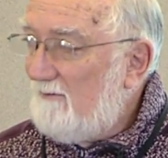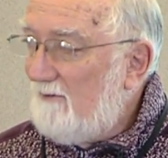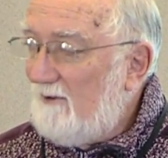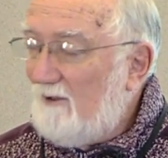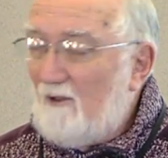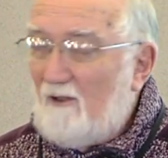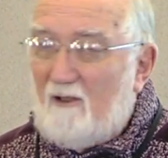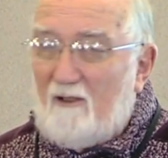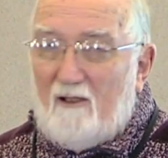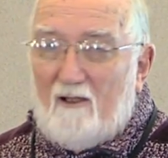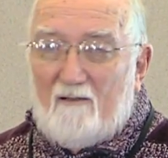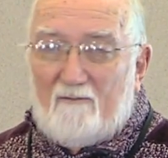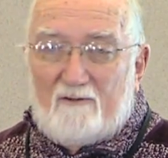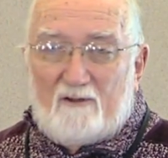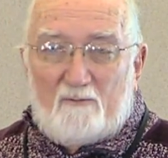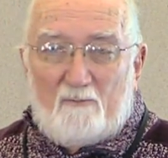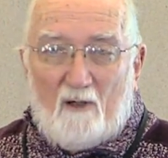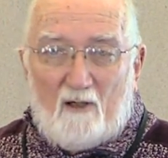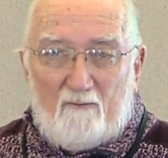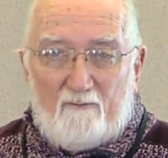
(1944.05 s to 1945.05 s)
They all have
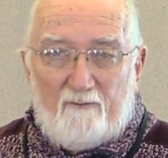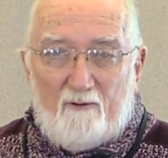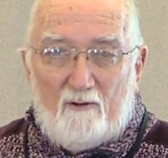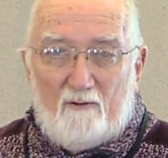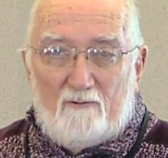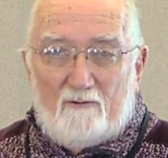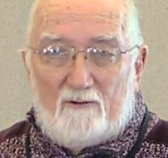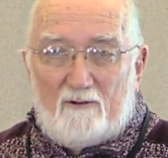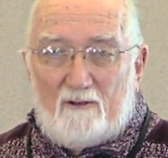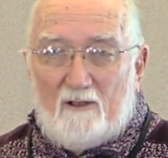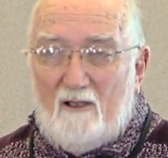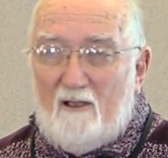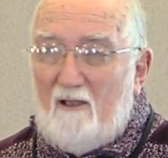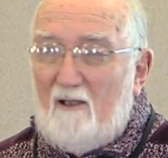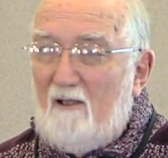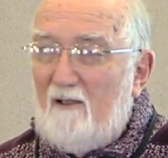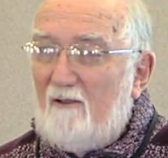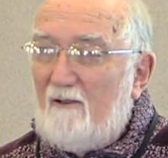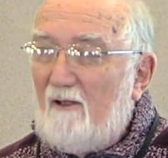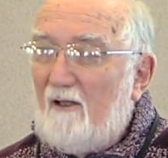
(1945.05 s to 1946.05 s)
smartphones.
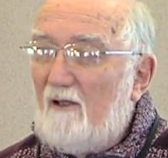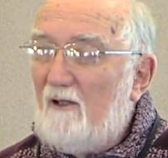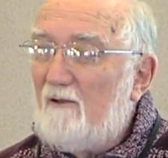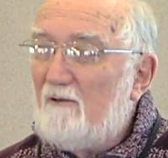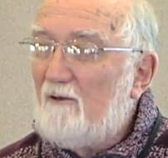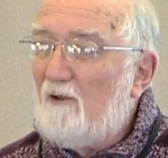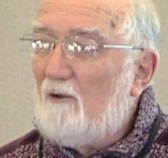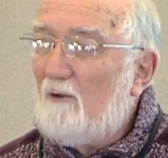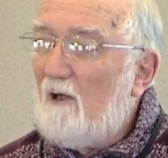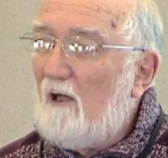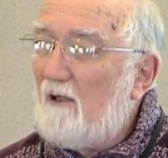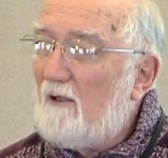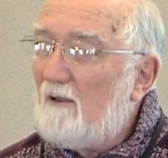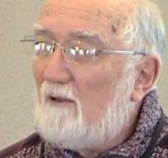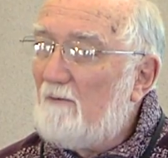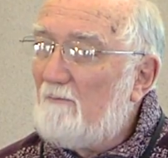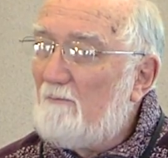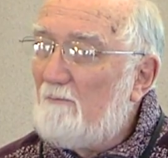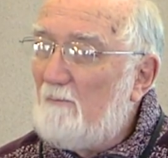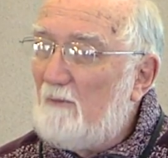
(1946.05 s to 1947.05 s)
They all know how
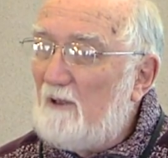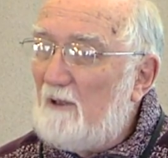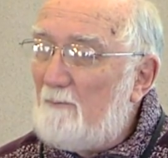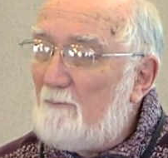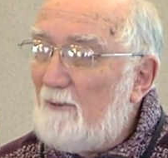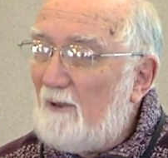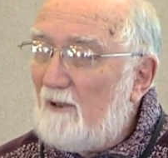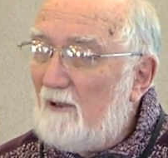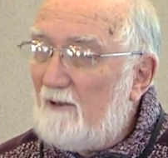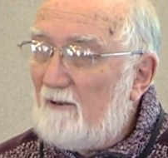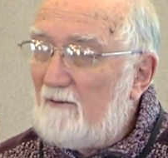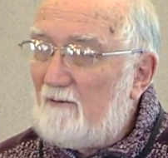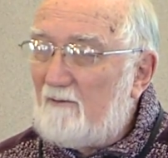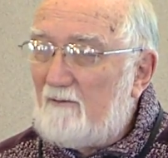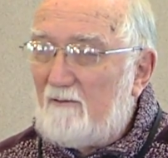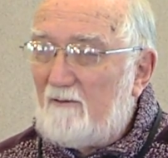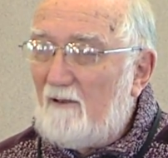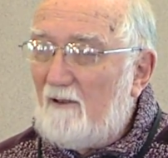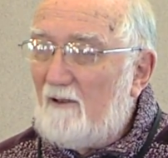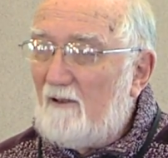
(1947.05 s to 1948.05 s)
to manipulate
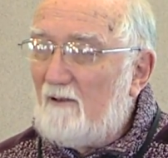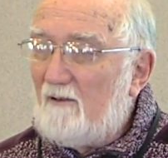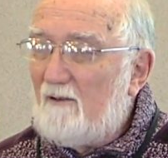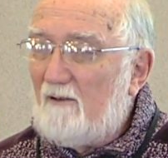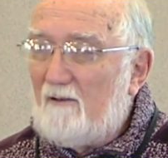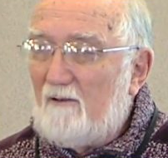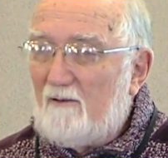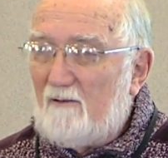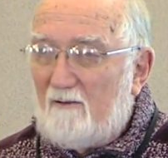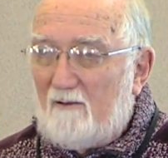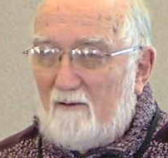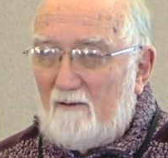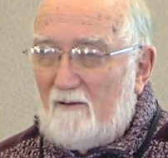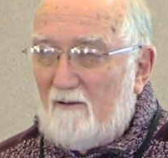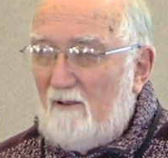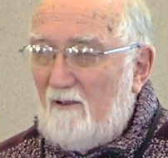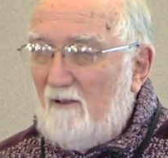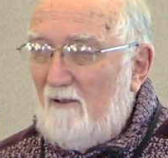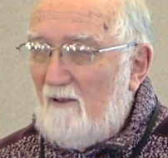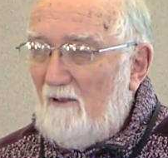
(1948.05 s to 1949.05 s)

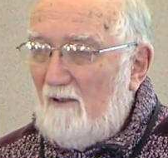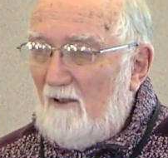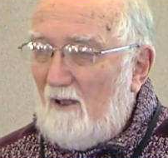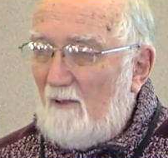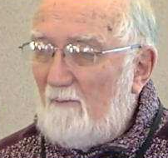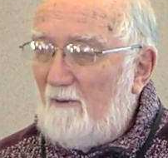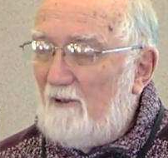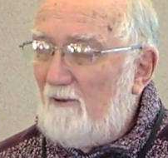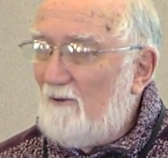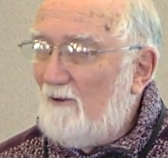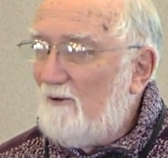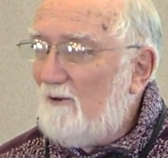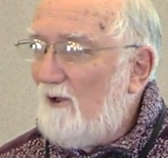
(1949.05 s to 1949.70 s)
I mean,